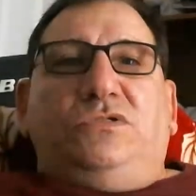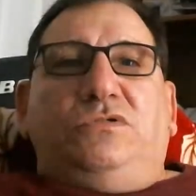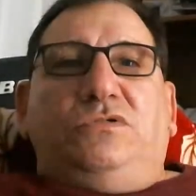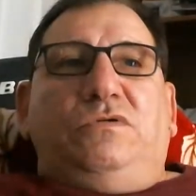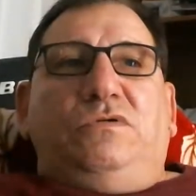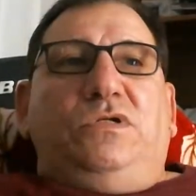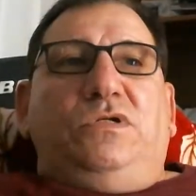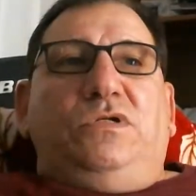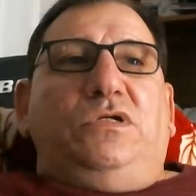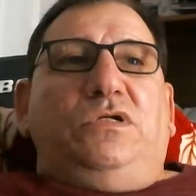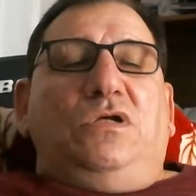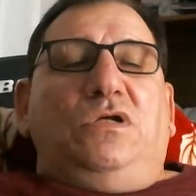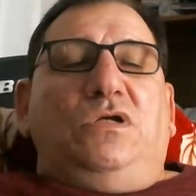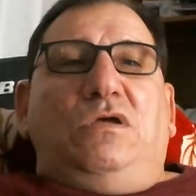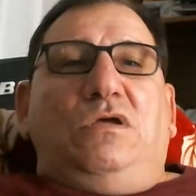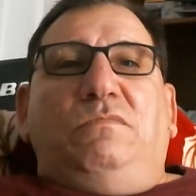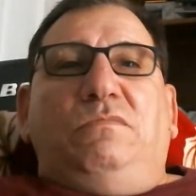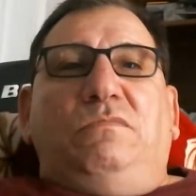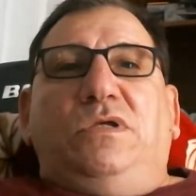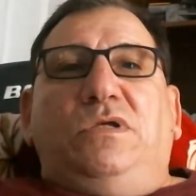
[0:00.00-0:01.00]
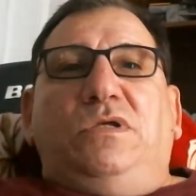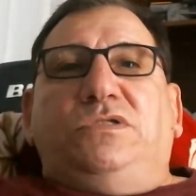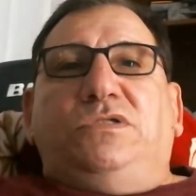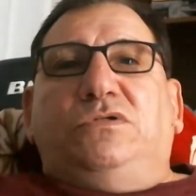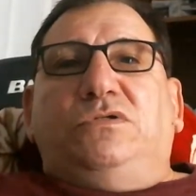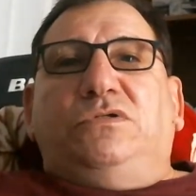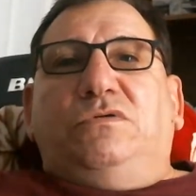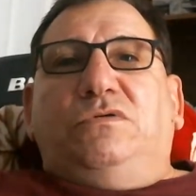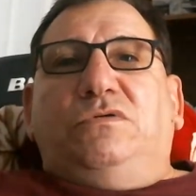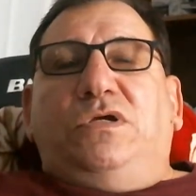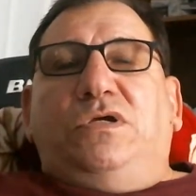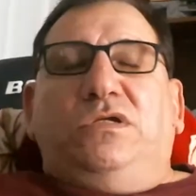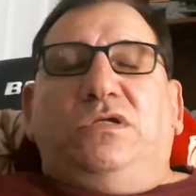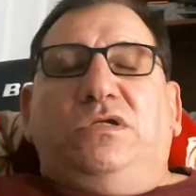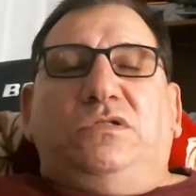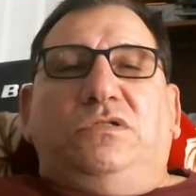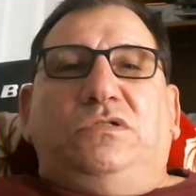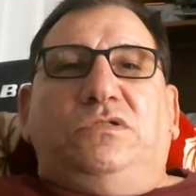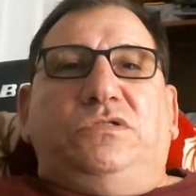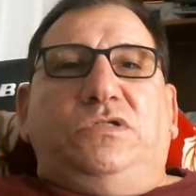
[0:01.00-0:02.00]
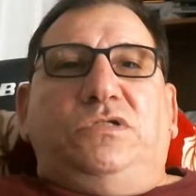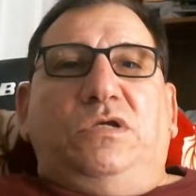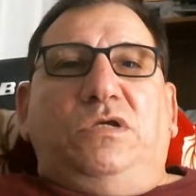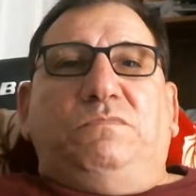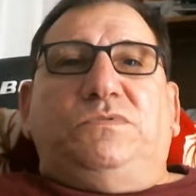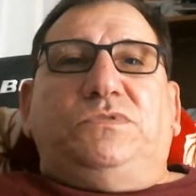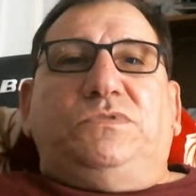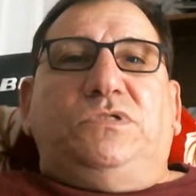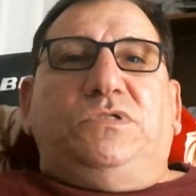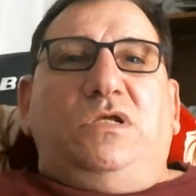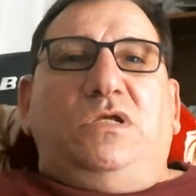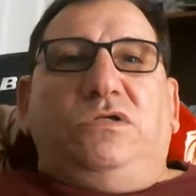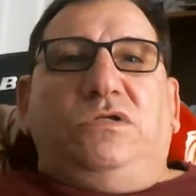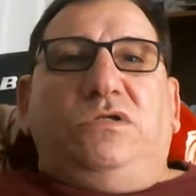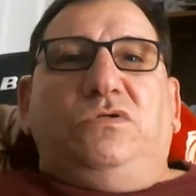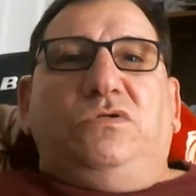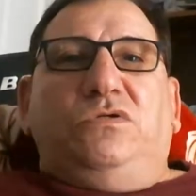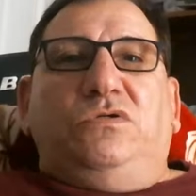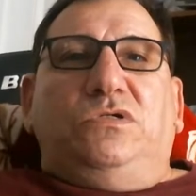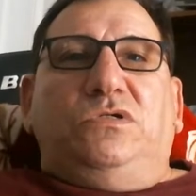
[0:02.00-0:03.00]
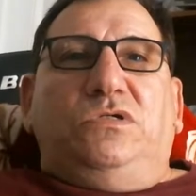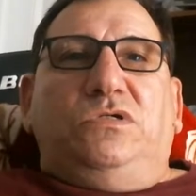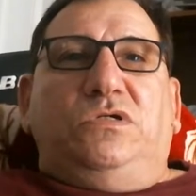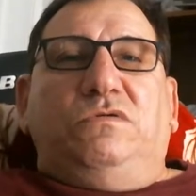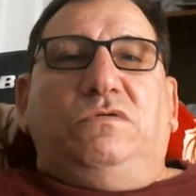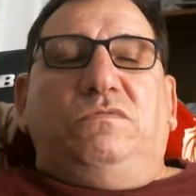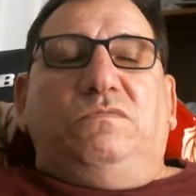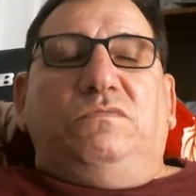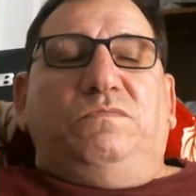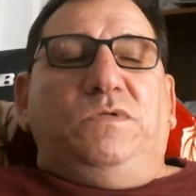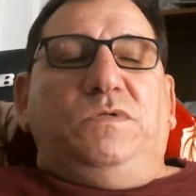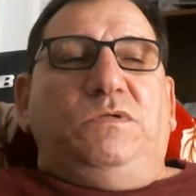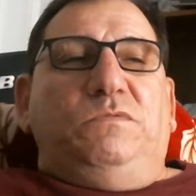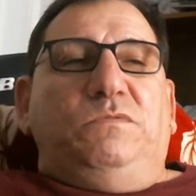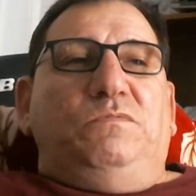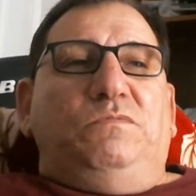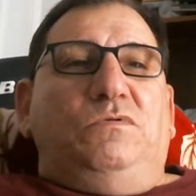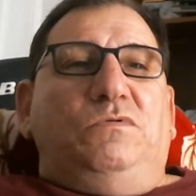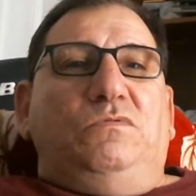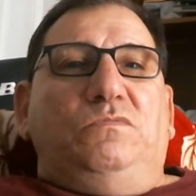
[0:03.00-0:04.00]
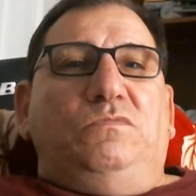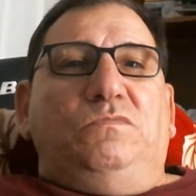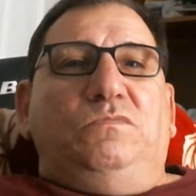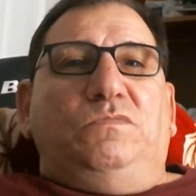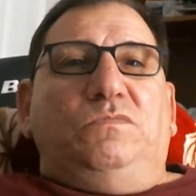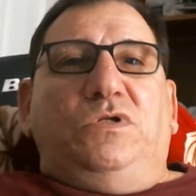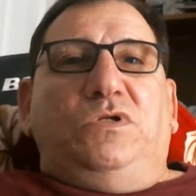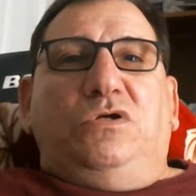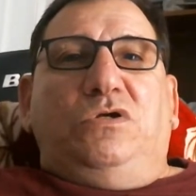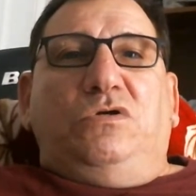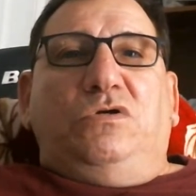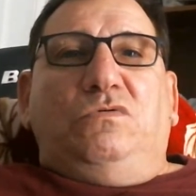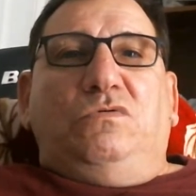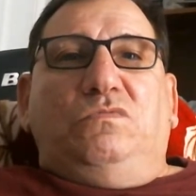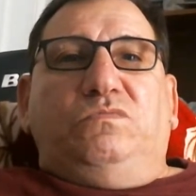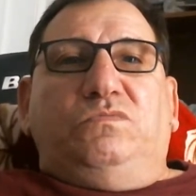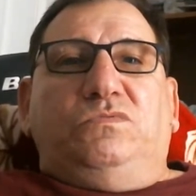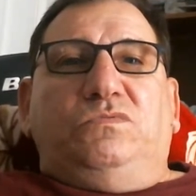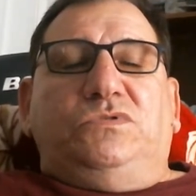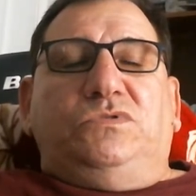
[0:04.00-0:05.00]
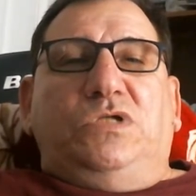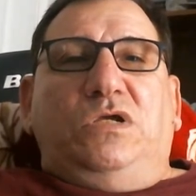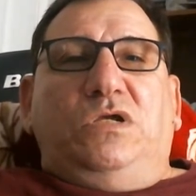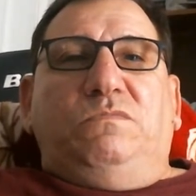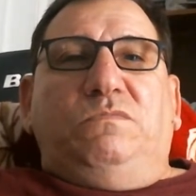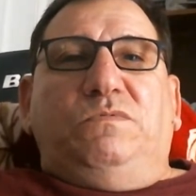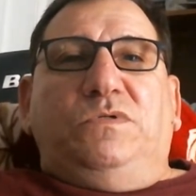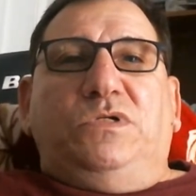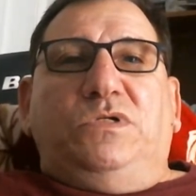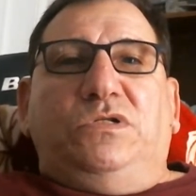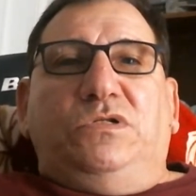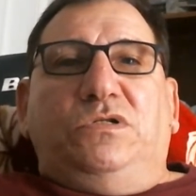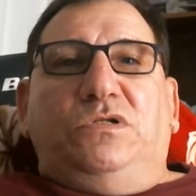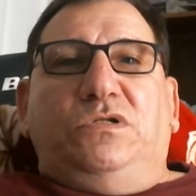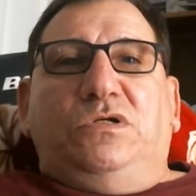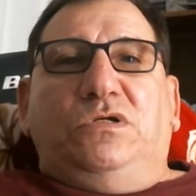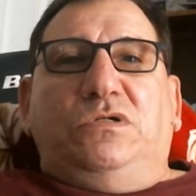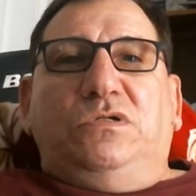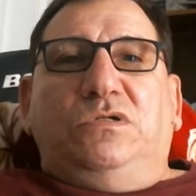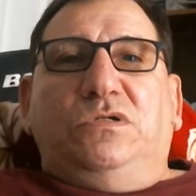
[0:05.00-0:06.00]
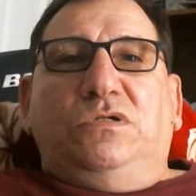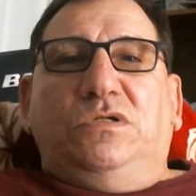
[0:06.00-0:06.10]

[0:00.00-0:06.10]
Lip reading: or any comments or any tips that you can give people, type it in the